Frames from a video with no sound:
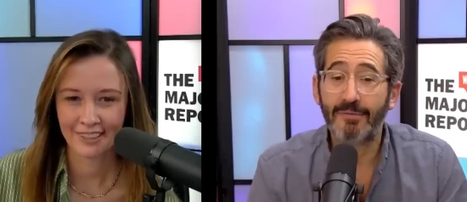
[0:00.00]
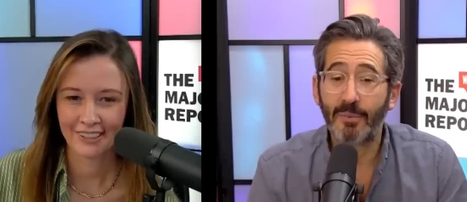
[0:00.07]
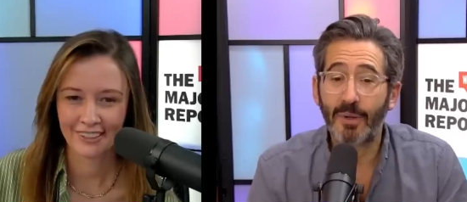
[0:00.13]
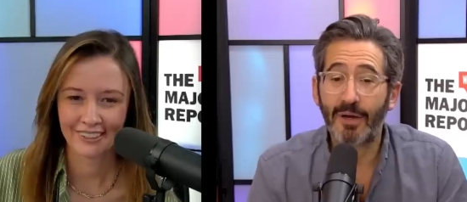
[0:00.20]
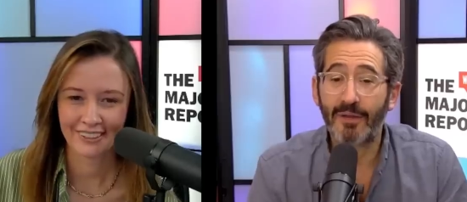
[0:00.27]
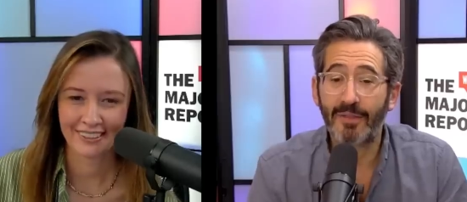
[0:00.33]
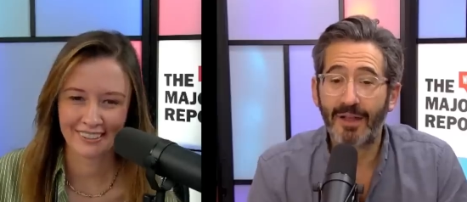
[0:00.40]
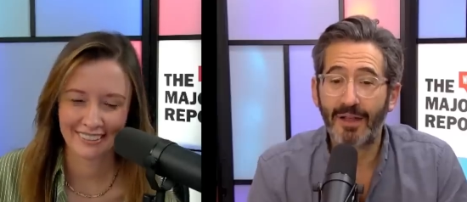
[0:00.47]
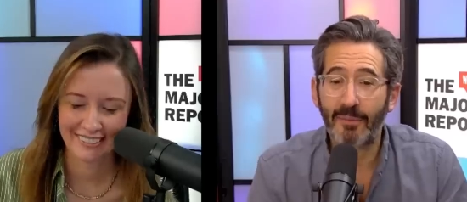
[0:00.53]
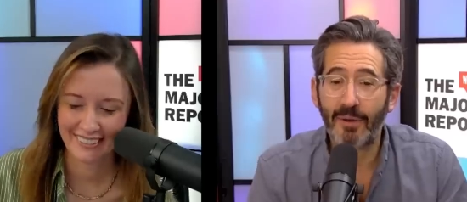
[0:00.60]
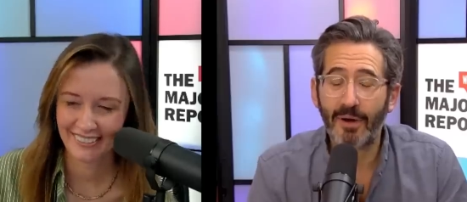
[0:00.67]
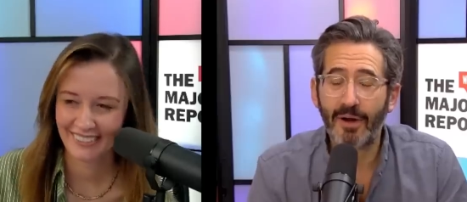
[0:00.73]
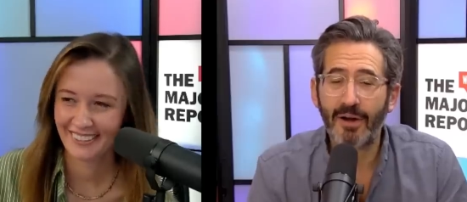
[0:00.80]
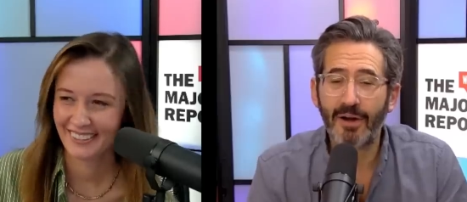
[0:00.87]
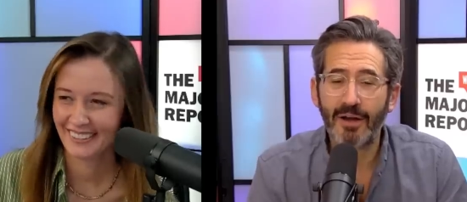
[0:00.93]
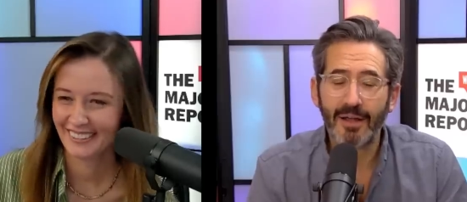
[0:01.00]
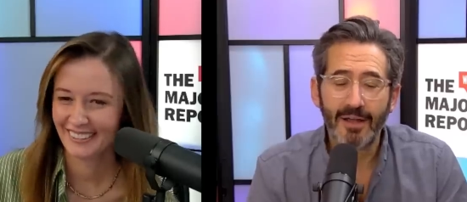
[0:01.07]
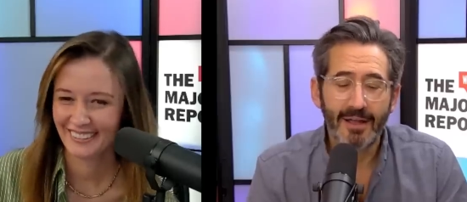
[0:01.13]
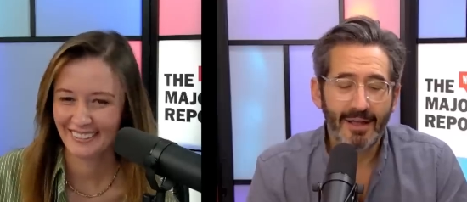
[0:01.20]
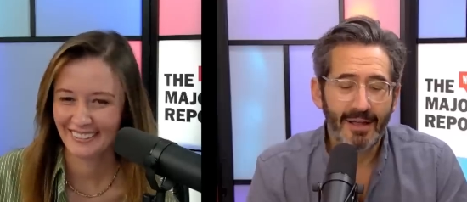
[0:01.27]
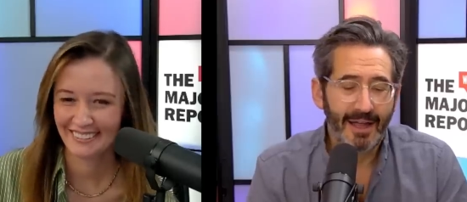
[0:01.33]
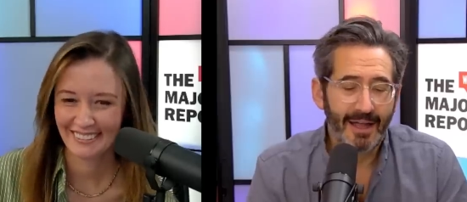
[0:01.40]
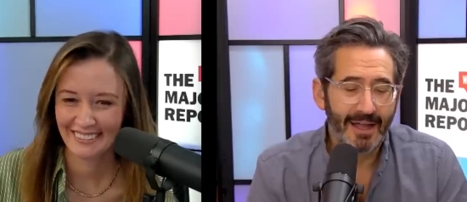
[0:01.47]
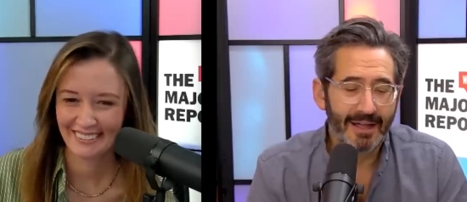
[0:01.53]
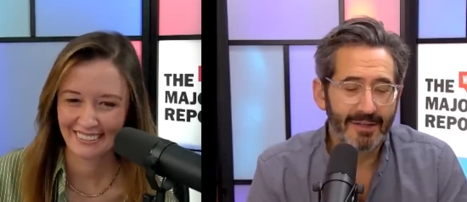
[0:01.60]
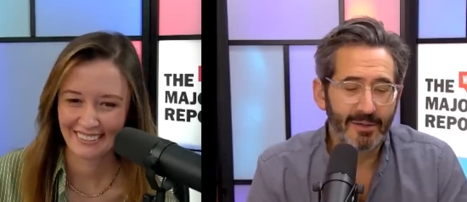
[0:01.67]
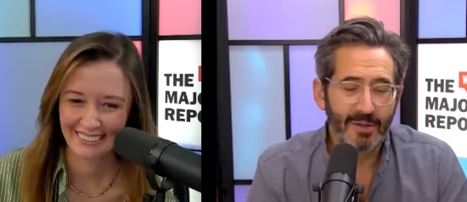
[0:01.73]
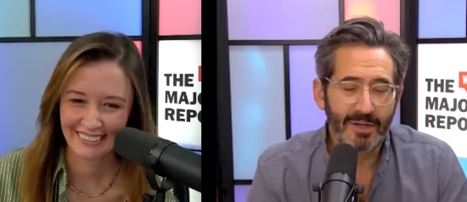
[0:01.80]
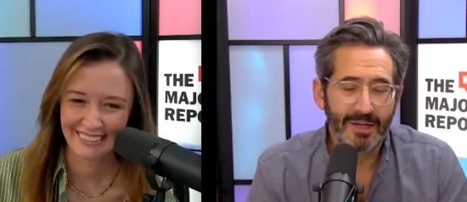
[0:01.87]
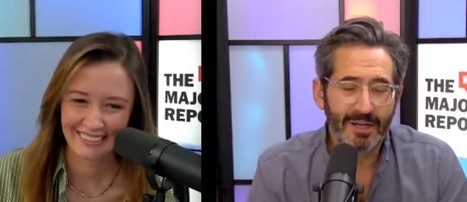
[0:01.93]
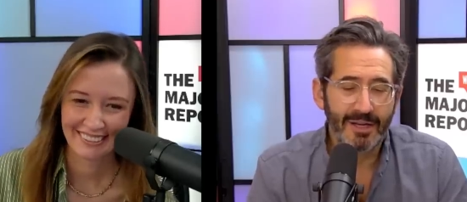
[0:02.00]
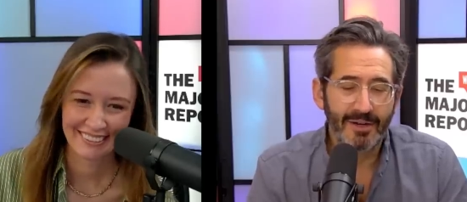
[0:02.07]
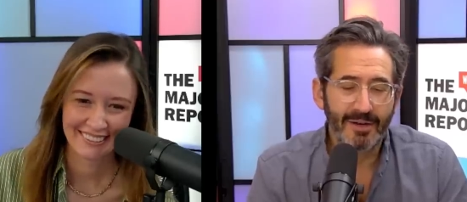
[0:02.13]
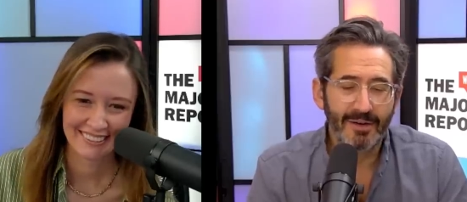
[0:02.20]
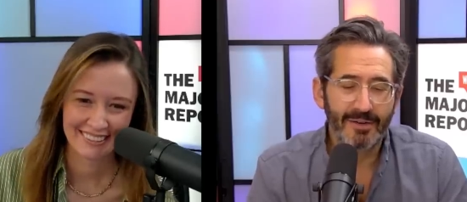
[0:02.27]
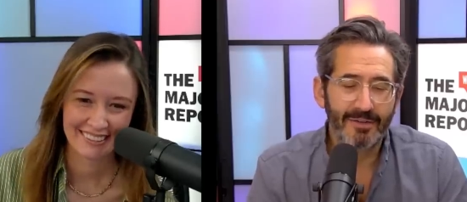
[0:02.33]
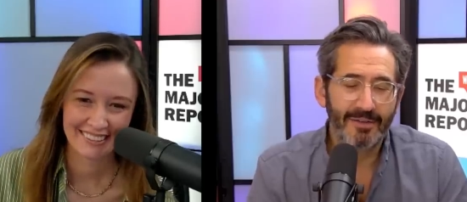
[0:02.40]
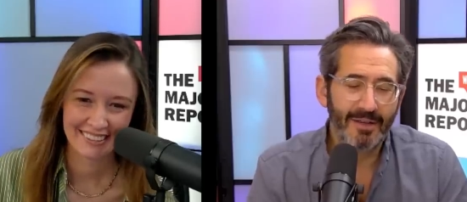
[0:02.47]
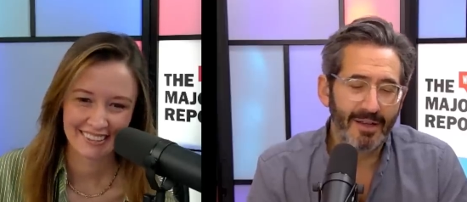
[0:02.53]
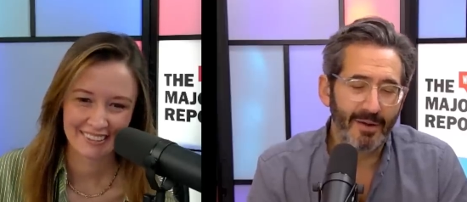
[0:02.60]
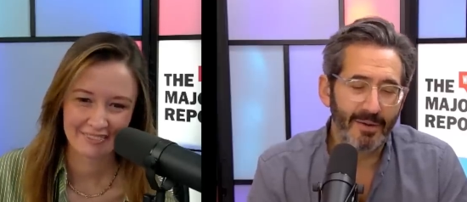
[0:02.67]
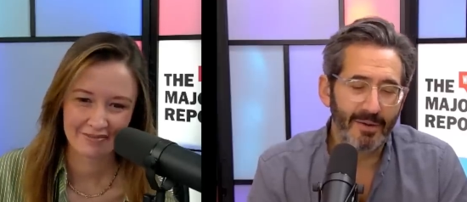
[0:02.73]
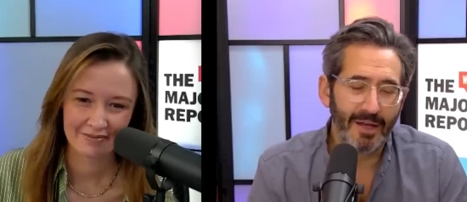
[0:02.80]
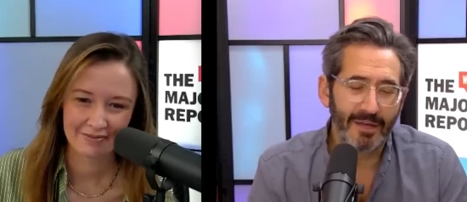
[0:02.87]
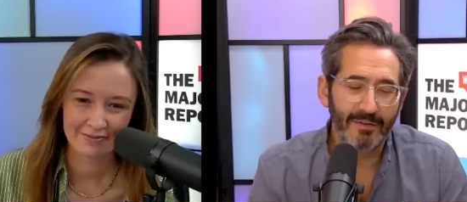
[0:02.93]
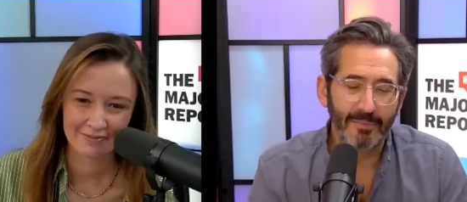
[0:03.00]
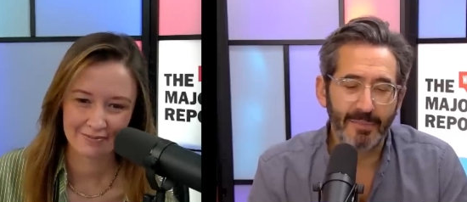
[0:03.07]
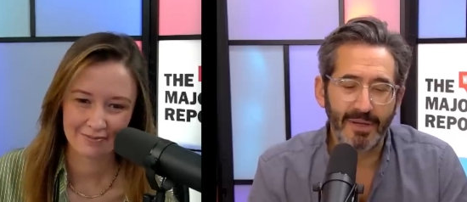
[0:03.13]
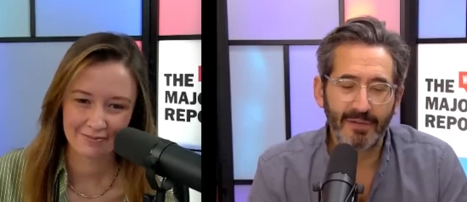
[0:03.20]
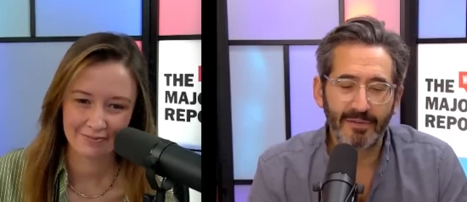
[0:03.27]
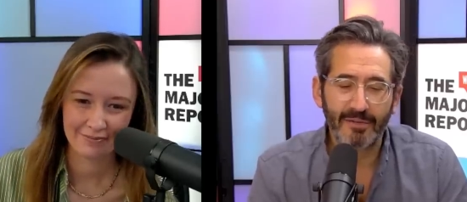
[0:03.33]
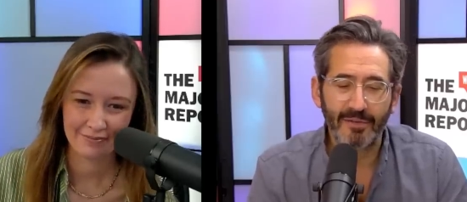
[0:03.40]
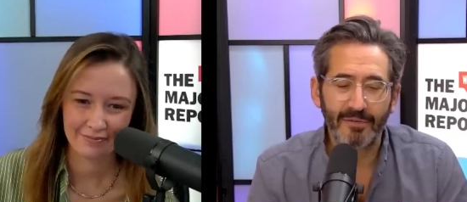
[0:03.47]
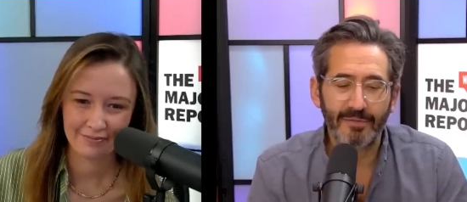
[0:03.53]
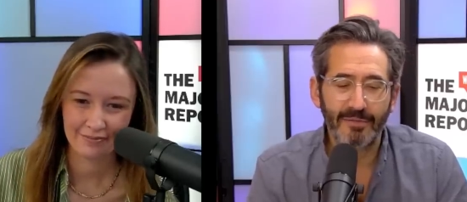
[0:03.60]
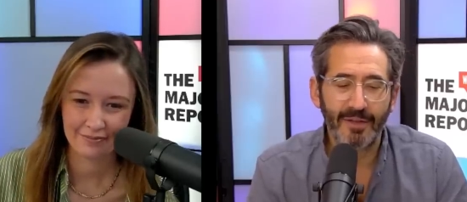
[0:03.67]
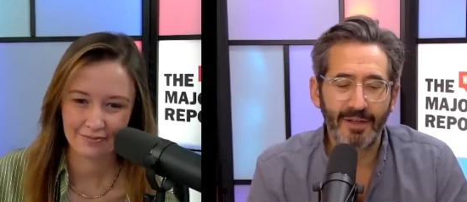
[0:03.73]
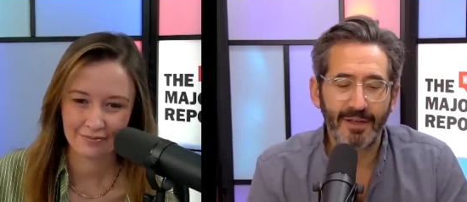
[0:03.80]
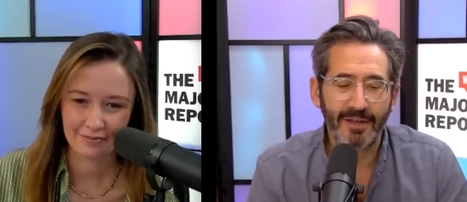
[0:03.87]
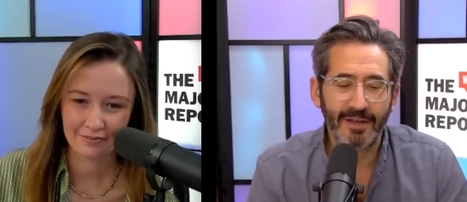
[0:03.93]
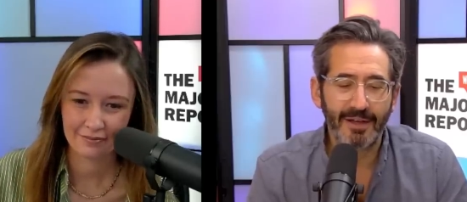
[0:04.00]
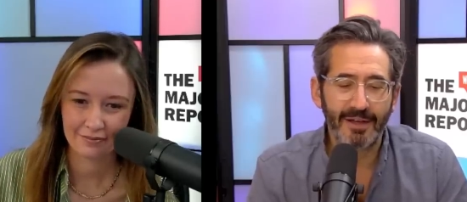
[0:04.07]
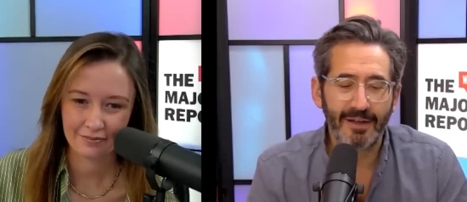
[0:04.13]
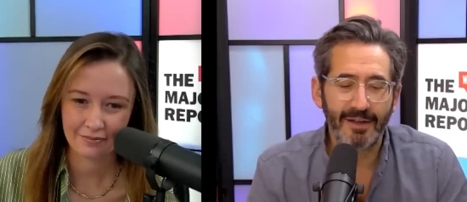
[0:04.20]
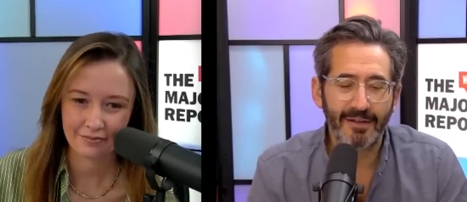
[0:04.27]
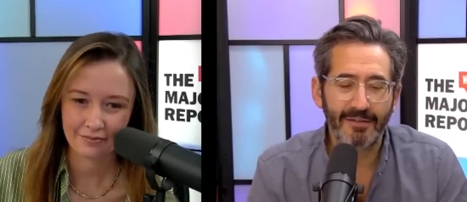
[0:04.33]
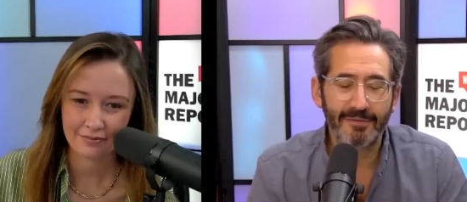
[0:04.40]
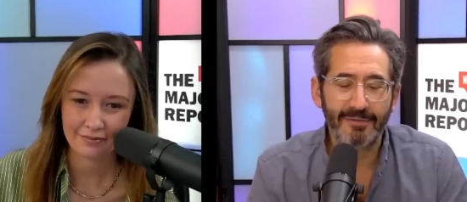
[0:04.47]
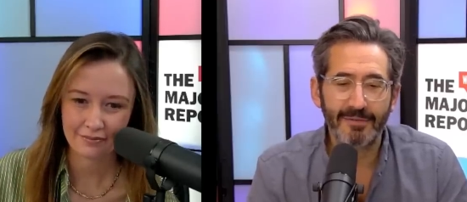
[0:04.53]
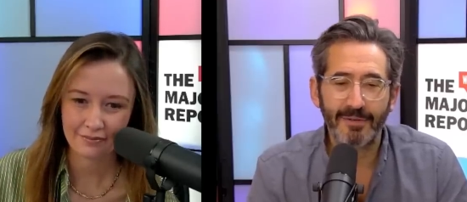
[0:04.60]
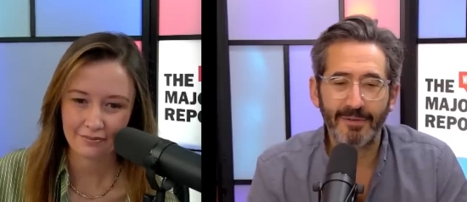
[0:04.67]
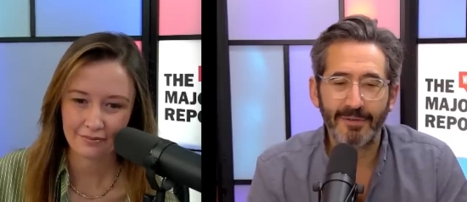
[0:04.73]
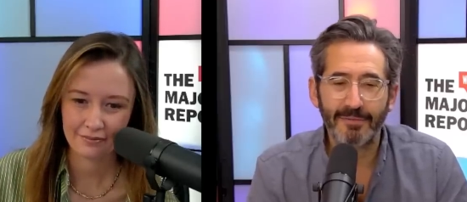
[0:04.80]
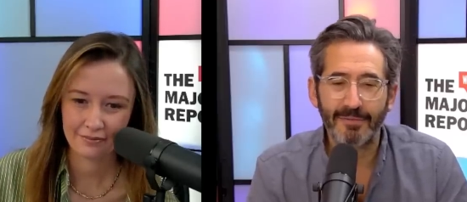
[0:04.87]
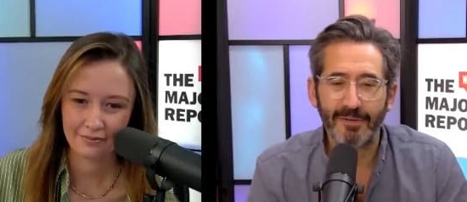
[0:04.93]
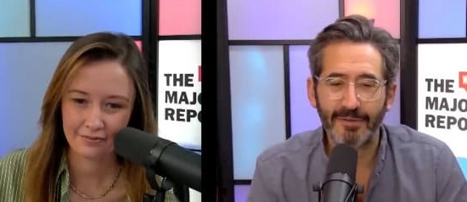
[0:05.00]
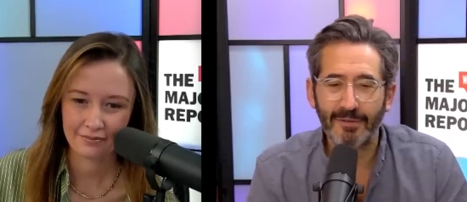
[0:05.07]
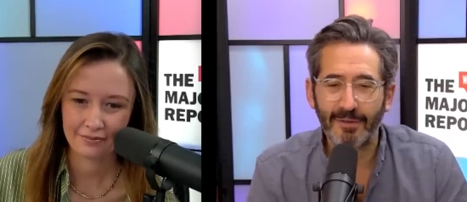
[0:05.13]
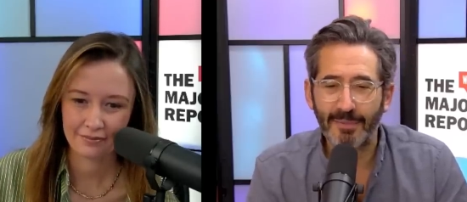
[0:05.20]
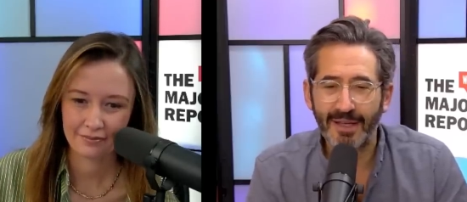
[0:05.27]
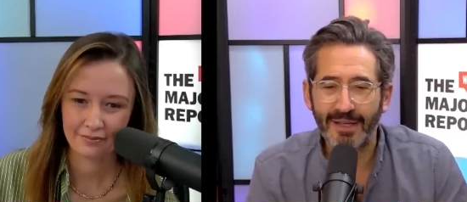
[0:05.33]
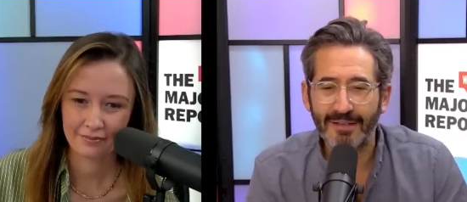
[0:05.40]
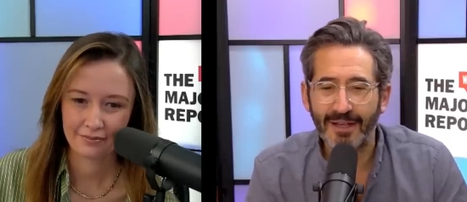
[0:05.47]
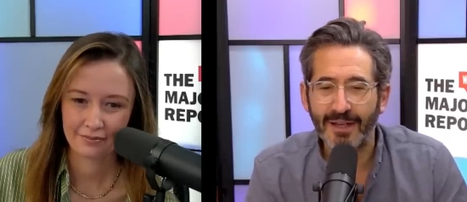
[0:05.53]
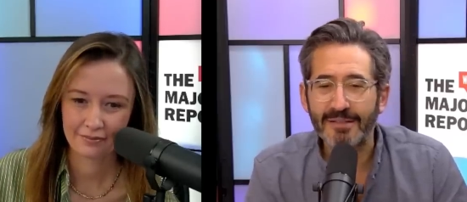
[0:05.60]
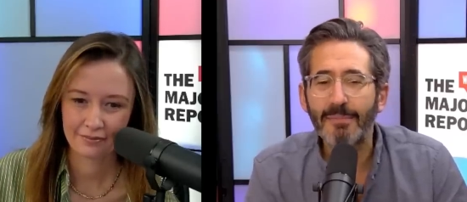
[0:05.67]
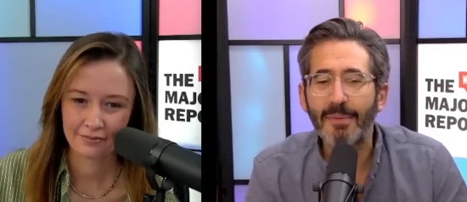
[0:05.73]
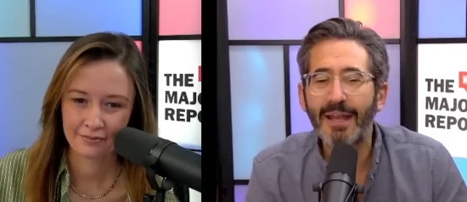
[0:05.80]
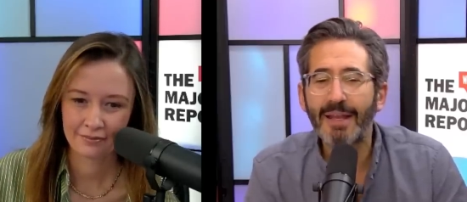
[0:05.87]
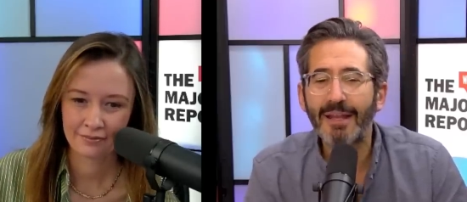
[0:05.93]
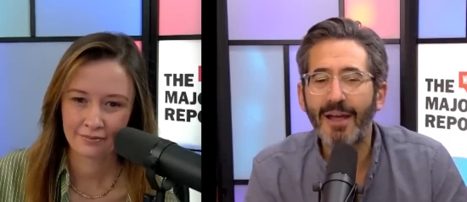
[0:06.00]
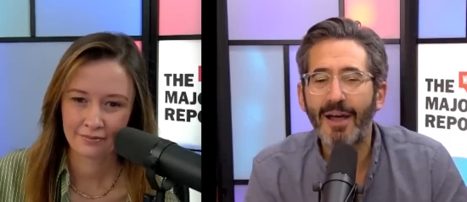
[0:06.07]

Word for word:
Speaker 1: Oh. where they were, and you can hear, you know, a nice mix of like uh, of uh, some anti-Semitic